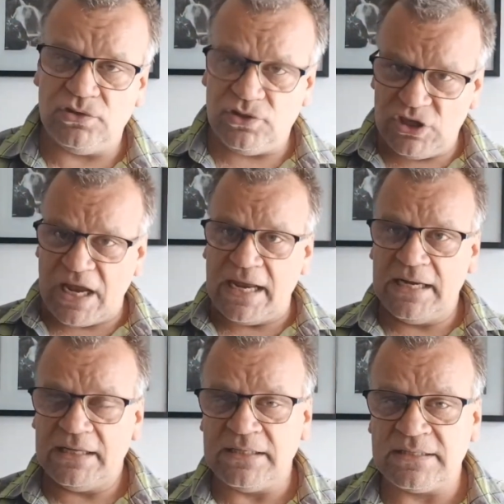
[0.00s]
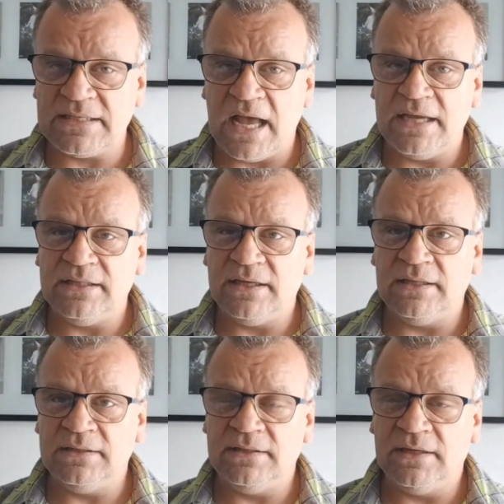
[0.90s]
gel inside,
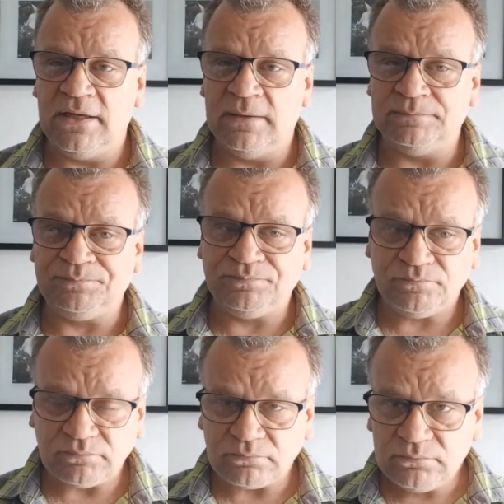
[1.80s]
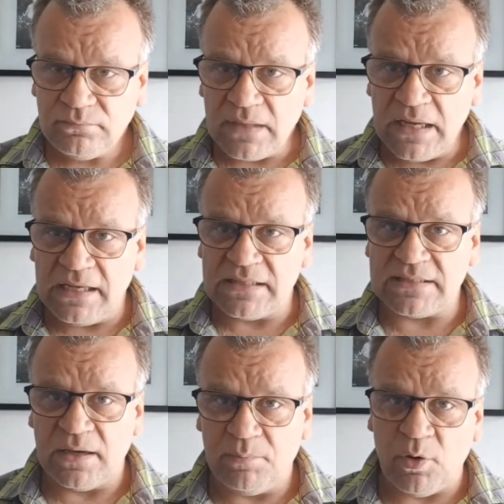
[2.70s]
and it's
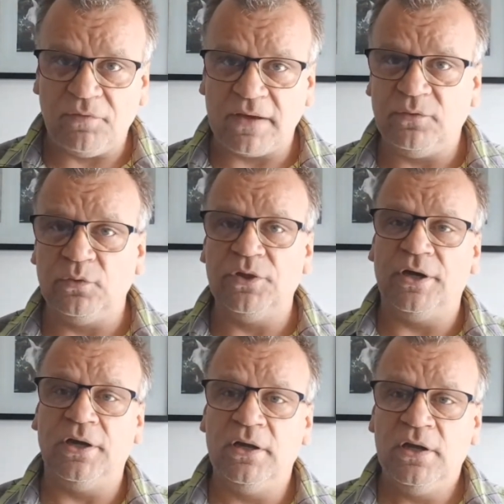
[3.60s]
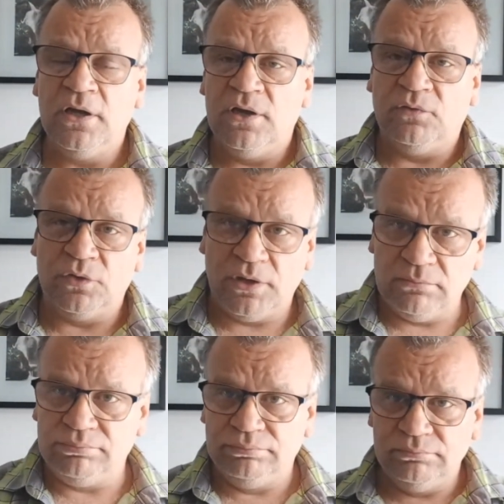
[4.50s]
perfect for the
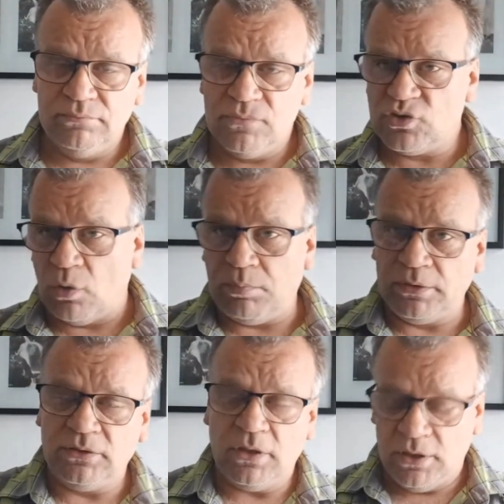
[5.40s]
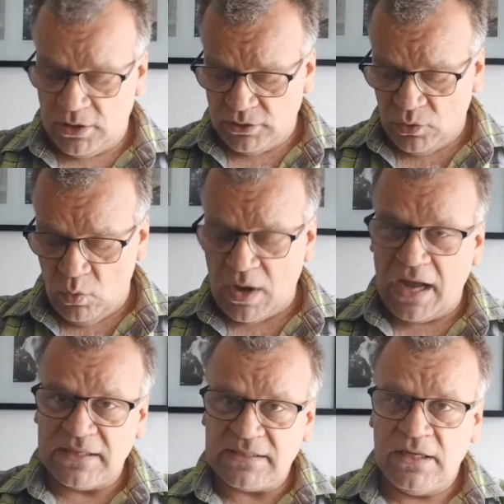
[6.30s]
stop and go
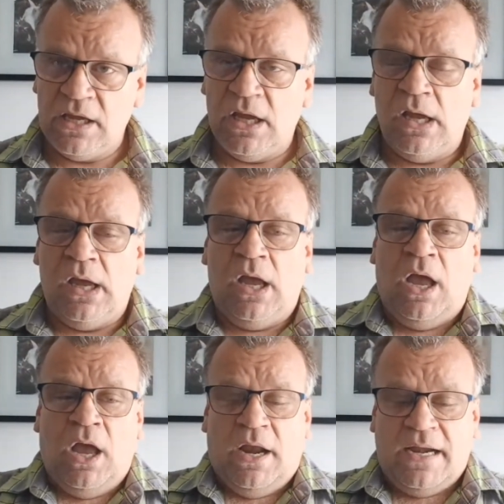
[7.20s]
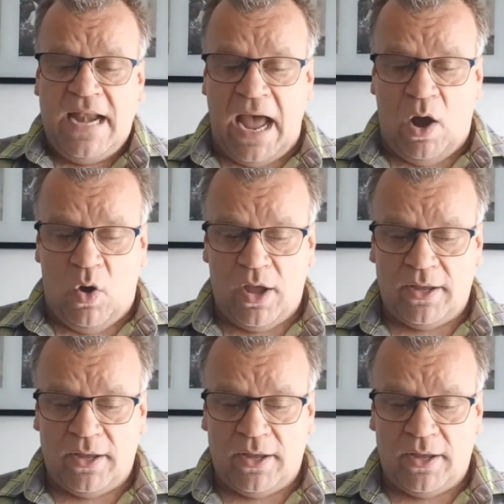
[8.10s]
cars. Now,